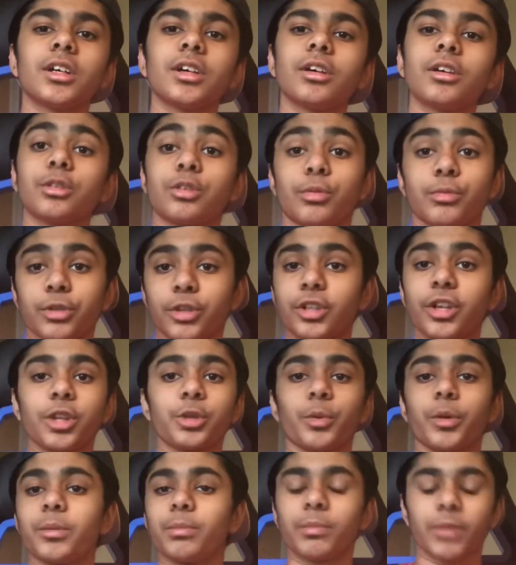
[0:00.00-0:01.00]
So I'm doing another
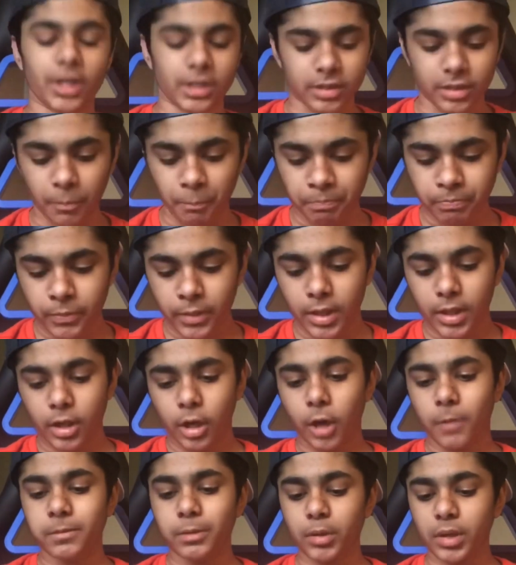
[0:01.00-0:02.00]
one. I don't know.
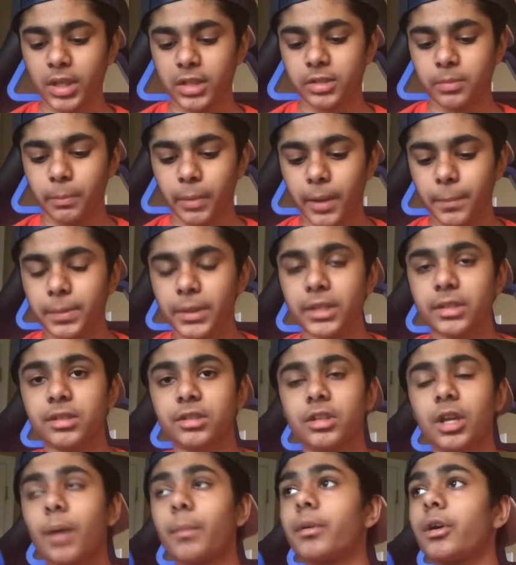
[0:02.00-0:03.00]
Hopefully we can get some better players this
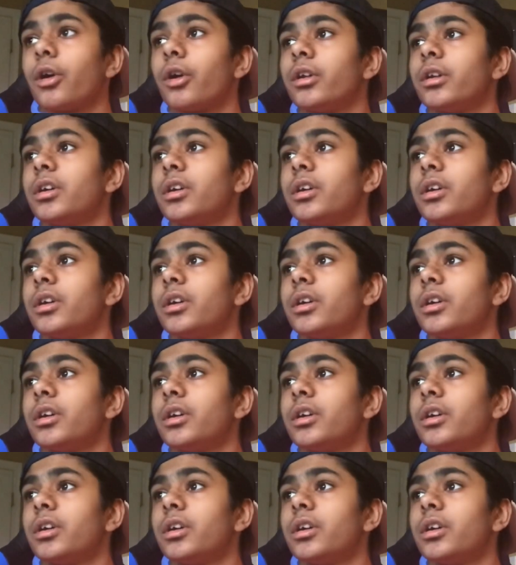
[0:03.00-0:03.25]
time. We got,